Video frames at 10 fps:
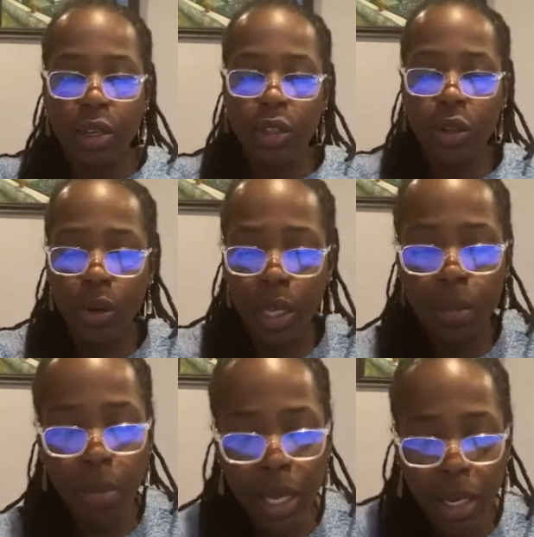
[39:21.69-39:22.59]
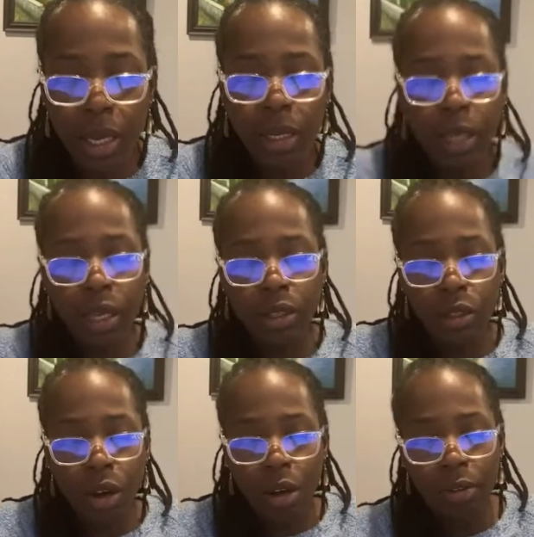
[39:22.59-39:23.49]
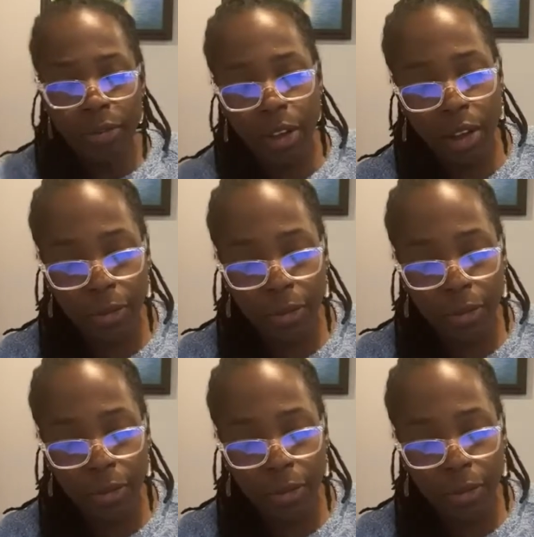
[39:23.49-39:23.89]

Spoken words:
So immediately Saul fell